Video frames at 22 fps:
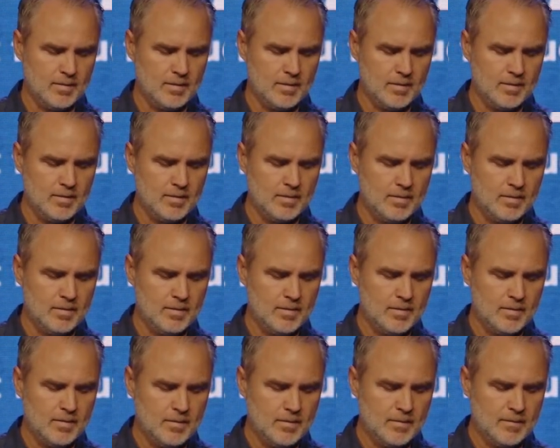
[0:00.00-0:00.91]

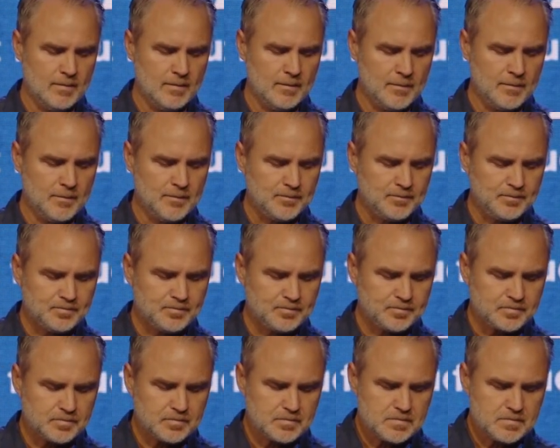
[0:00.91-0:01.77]
Nobody speaks.